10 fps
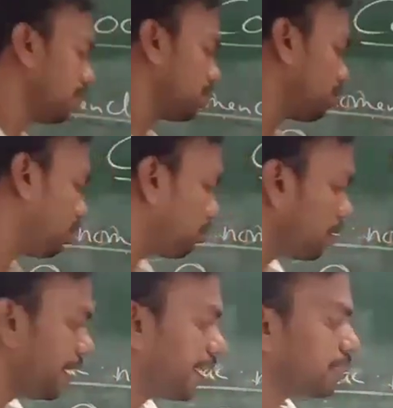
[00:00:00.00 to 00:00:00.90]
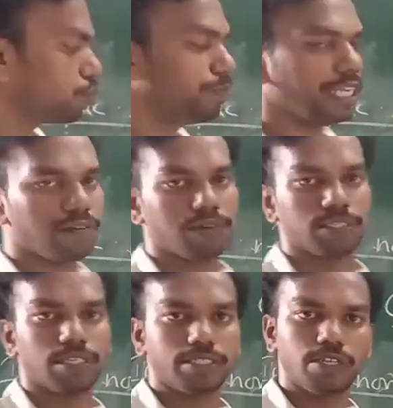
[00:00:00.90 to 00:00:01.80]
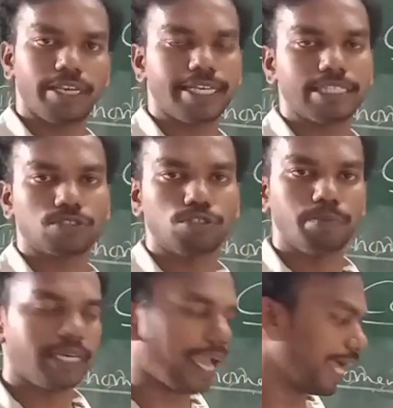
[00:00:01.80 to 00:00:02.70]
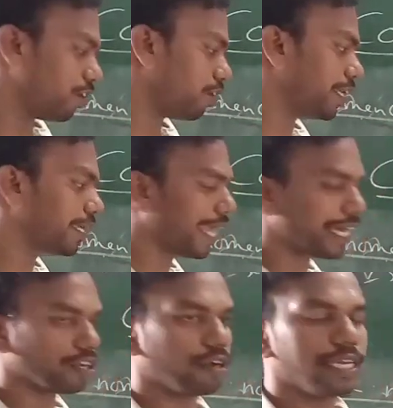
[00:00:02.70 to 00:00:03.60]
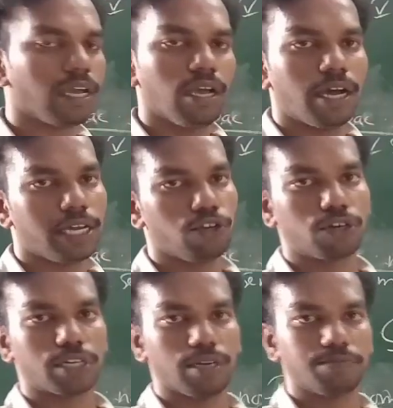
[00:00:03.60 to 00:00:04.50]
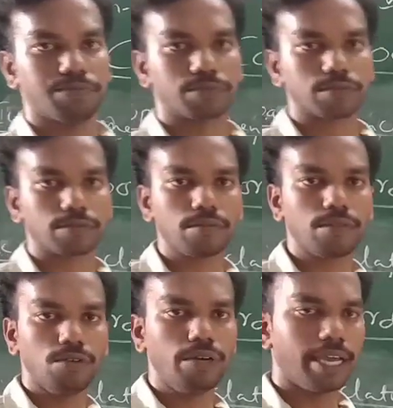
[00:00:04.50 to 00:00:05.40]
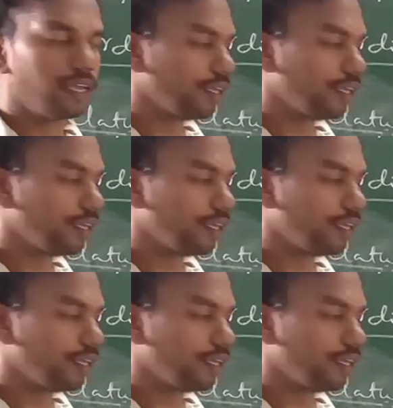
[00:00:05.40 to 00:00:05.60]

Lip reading: so ligands should be named first. So ligands could be anionic, cationic, or neutral. Okay,